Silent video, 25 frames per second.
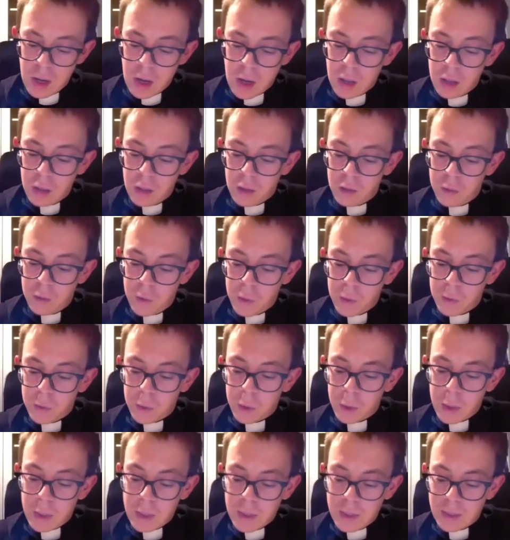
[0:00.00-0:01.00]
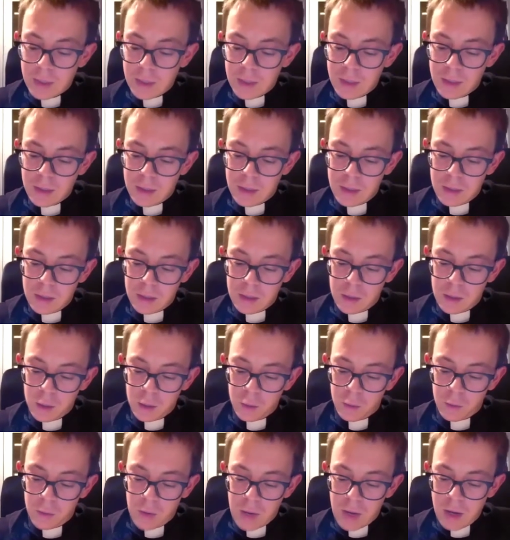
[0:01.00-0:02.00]
the fewer instances
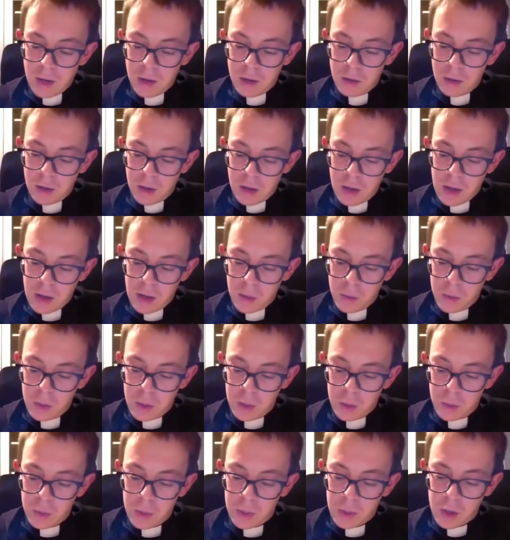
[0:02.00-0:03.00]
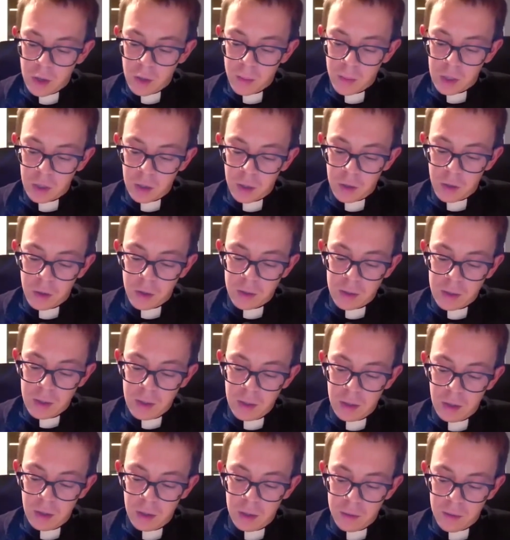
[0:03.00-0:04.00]
of violent language we come across in
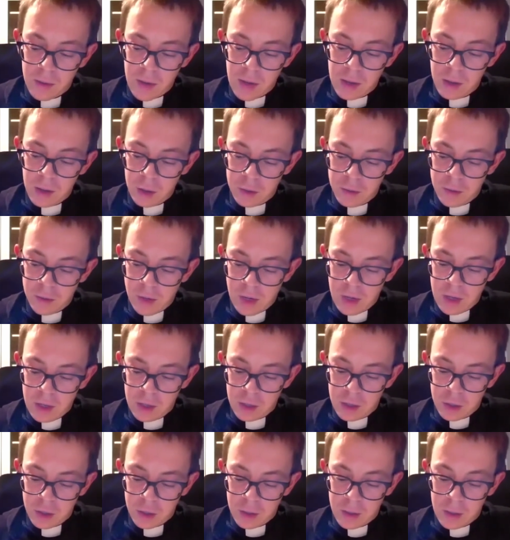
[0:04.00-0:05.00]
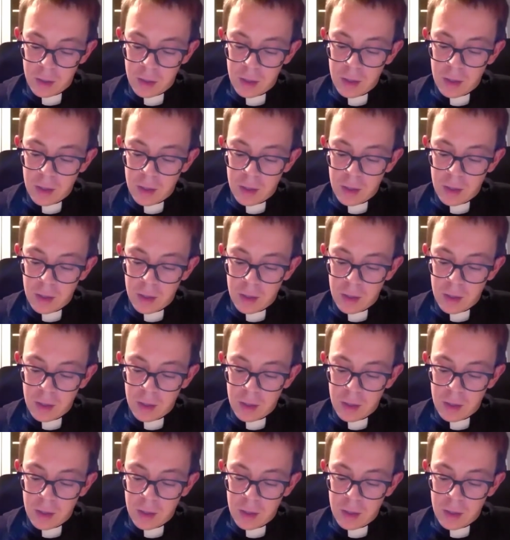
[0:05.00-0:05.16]
the divine revelation,